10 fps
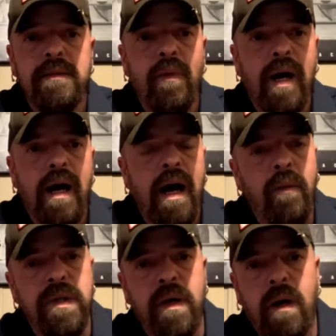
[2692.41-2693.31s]
I
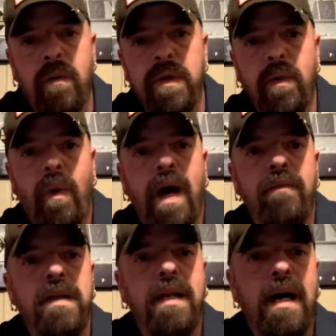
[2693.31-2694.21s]
was talking with the wife
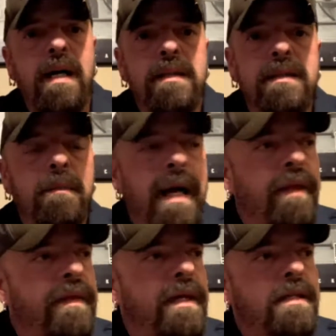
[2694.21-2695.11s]
tonight
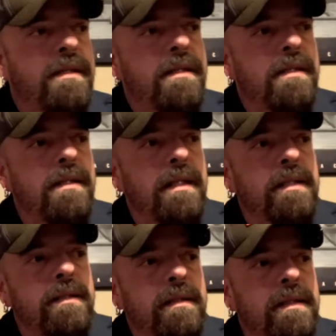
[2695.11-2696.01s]
about this, and
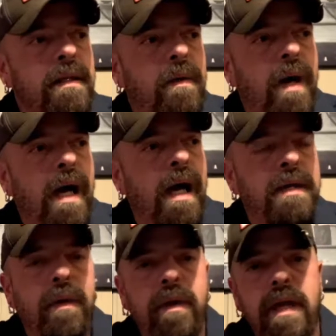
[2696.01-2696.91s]
I
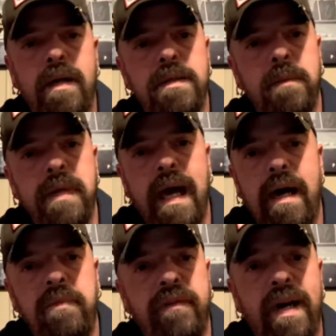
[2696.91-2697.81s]
told her that I was going to be
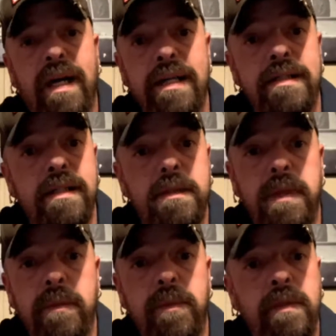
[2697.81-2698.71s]
happy if I got 6
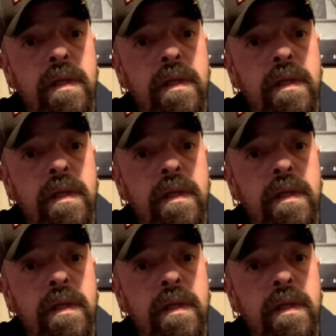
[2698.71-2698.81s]
people.